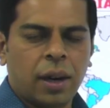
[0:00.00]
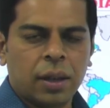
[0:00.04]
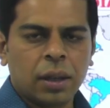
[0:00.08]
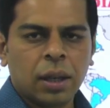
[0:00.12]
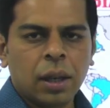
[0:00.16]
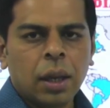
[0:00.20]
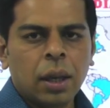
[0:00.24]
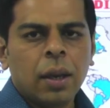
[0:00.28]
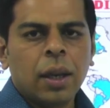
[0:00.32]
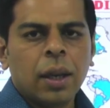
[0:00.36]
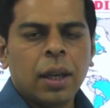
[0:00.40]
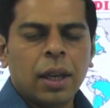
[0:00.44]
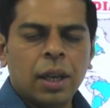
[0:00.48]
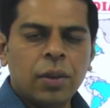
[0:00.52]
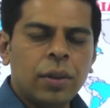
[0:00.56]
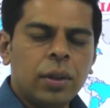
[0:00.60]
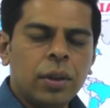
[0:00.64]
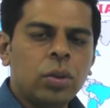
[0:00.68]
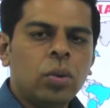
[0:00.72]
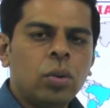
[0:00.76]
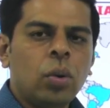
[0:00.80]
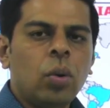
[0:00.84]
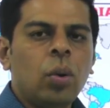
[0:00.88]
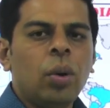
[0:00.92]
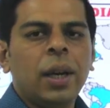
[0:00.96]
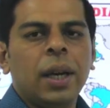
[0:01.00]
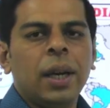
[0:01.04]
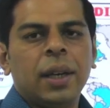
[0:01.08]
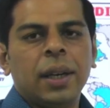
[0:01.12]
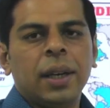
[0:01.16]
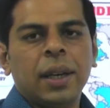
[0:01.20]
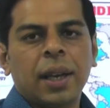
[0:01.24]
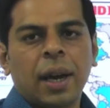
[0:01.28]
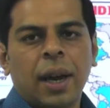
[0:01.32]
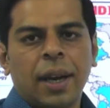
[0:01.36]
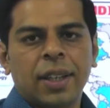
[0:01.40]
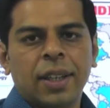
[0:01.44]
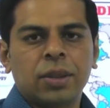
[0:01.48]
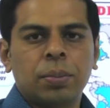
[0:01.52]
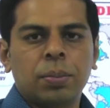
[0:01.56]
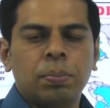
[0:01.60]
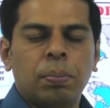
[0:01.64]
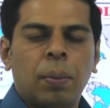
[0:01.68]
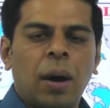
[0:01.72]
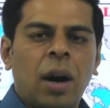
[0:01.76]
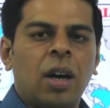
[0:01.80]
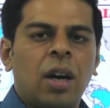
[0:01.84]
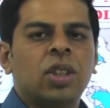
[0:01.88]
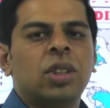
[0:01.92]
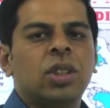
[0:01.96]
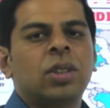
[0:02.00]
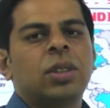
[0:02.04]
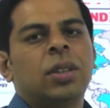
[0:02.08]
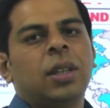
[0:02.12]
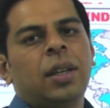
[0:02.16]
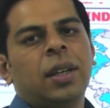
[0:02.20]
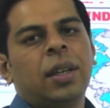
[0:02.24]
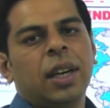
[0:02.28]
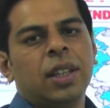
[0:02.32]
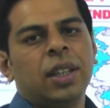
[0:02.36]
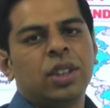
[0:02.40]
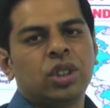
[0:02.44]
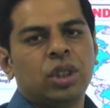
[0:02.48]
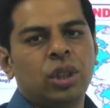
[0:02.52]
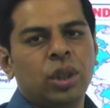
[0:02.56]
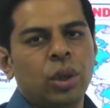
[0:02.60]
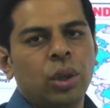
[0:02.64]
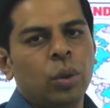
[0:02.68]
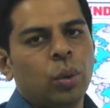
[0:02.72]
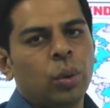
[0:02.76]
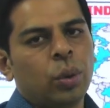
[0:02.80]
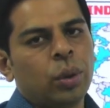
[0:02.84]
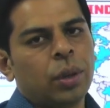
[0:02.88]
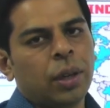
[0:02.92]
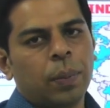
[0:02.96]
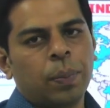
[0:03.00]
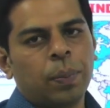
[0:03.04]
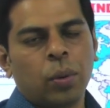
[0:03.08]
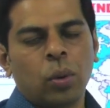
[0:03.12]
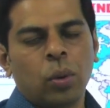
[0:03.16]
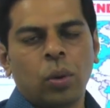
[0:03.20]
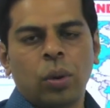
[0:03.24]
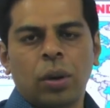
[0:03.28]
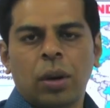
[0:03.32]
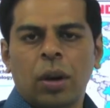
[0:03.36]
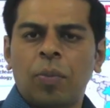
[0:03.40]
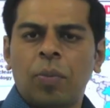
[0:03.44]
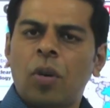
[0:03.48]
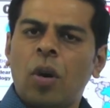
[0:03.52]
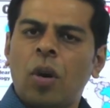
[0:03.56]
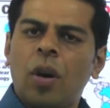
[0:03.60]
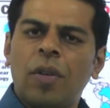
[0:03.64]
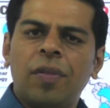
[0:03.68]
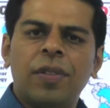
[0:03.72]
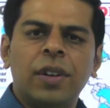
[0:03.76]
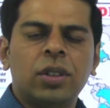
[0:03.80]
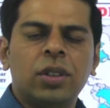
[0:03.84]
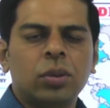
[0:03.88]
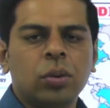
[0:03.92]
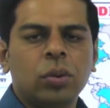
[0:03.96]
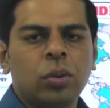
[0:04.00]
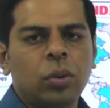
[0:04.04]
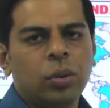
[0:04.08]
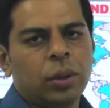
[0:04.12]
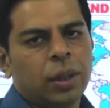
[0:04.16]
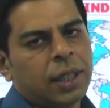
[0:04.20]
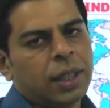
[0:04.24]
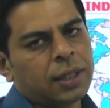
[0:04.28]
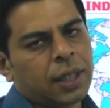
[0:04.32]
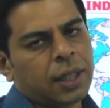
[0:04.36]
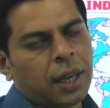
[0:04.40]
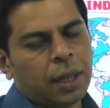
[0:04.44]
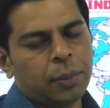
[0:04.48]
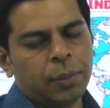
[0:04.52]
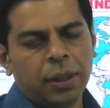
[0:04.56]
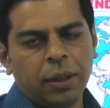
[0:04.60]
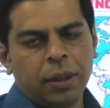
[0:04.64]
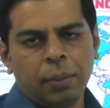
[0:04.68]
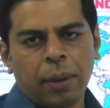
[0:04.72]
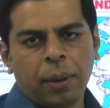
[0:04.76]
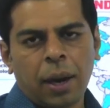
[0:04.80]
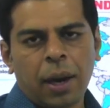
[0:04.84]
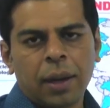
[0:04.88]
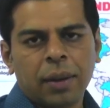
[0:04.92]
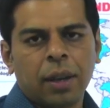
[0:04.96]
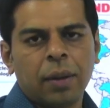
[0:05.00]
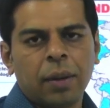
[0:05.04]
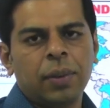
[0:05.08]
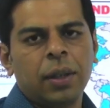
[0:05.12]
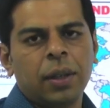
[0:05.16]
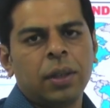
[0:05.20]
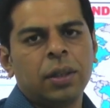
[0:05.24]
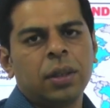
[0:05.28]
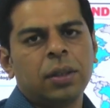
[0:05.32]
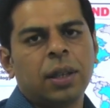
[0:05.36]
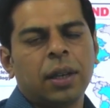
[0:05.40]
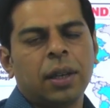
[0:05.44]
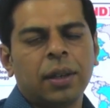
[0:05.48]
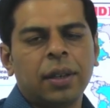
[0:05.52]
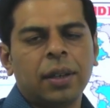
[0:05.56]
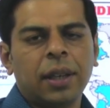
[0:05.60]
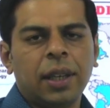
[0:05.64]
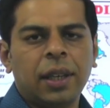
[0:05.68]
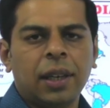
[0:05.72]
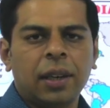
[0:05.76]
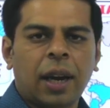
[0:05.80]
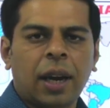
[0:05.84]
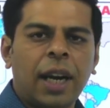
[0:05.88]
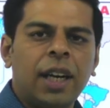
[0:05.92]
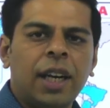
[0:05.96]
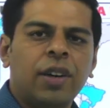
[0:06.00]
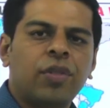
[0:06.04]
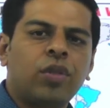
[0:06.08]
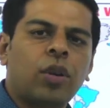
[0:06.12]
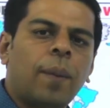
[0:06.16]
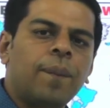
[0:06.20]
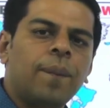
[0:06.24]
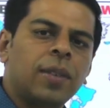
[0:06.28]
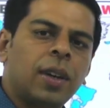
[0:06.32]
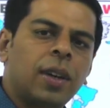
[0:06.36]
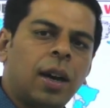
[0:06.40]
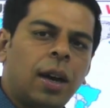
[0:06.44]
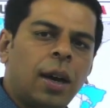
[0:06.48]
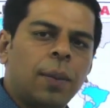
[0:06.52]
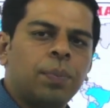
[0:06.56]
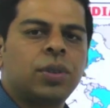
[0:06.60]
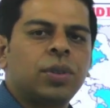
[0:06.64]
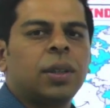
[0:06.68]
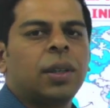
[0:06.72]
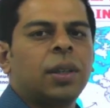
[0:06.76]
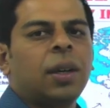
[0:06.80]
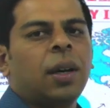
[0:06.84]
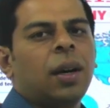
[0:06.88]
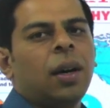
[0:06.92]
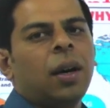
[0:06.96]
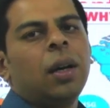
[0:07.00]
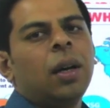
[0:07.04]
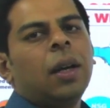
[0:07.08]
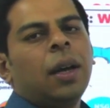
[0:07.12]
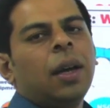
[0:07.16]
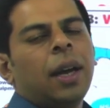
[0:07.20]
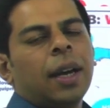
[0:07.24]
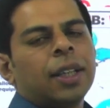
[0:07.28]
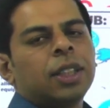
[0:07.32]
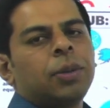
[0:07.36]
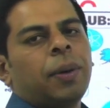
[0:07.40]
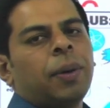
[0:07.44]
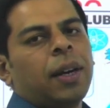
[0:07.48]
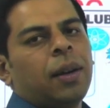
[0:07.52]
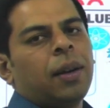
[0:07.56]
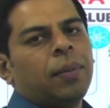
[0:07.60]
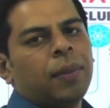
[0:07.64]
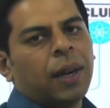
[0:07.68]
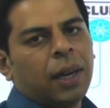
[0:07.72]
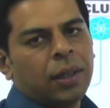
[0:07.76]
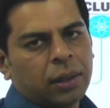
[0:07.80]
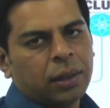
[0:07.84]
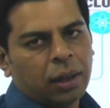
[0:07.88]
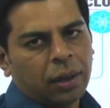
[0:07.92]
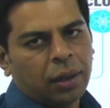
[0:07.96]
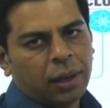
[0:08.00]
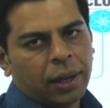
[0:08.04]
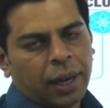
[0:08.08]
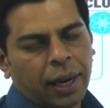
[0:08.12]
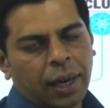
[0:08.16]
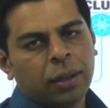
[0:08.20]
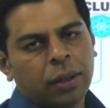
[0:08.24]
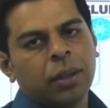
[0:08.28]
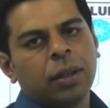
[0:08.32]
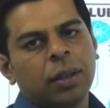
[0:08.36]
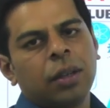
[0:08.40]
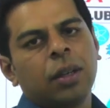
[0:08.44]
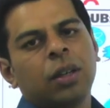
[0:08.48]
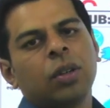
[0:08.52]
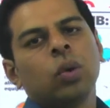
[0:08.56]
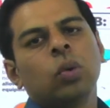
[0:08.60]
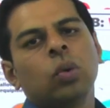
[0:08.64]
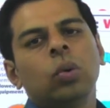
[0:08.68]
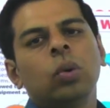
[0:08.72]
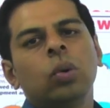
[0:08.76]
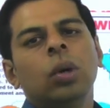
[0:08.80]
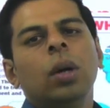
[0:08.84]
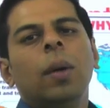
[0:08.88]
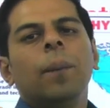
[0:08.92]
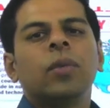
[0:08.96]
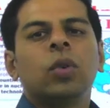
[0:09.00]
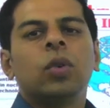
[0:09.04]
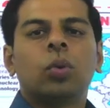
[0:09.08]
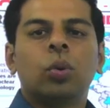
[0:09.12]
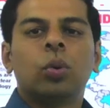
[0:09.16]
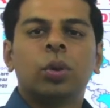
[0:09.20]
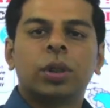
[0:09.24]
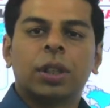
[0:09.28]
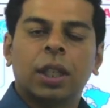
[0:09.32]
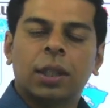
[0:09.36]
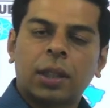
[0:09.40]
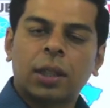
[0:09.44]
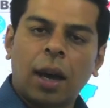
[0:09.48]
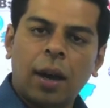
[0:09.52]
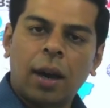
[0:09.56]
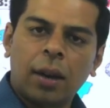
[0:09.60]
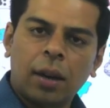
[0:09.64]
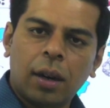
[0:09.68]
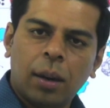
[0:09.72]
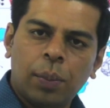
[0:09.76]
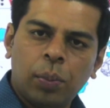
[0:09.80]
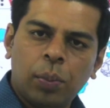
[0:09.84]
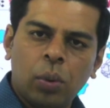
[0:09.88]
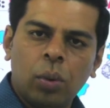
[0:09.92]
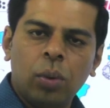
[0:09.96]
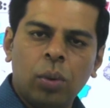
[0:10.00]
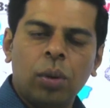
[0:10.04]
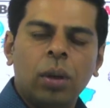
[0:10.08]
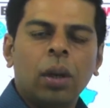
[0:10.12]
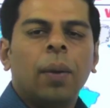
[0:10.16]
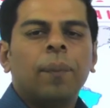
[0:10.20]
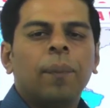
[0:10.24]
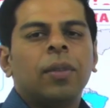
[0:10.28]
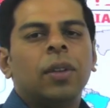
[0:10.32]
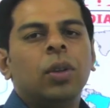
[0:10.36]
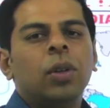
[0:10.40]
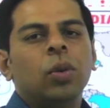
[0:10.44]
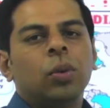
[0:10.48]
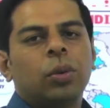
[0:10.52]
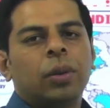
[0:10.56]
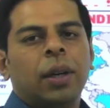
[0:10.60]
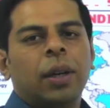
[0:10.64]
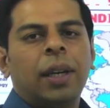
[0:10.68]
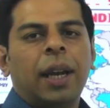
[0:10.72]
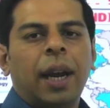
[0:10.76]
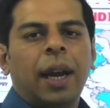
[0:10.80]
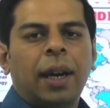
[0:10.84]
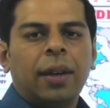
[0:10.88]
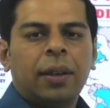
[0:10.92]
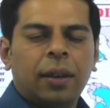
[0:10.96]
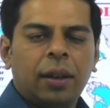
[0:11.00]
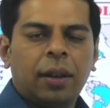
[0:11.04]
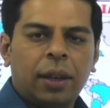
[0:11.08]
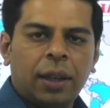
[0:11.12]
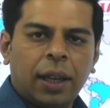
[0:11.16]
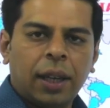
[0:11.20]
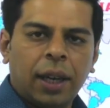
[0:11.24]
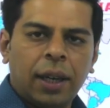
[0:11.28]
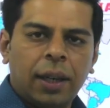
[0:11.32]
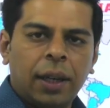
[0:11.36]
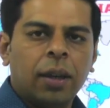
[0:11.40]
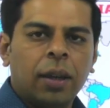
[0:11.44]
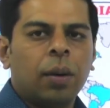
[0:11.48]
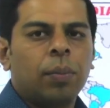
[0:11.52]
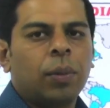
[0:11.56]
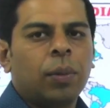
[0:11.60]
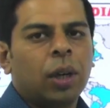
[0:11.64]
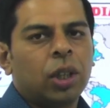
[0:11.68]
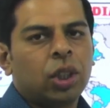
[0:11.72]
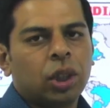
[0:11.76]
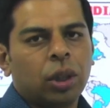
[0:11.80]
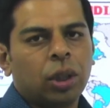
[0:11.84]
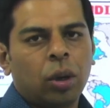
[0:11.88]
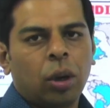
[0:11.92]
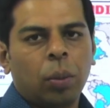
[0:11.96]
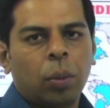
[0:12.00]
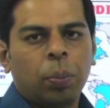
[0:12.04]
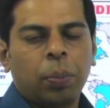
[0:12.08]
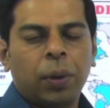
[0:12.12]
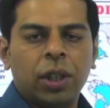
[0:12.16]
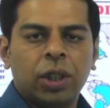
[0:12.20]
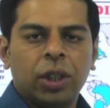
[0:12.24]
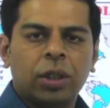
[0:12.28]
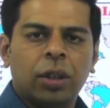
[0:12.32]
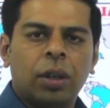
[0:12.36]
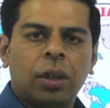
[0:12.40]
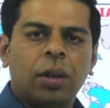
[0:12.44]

Even though India has mastered its nuclear program of its own, it has been a remarkable journey right from the Apsara experimental reactor to, you could say, Tarapur nuclear reactor attaining commercial operation.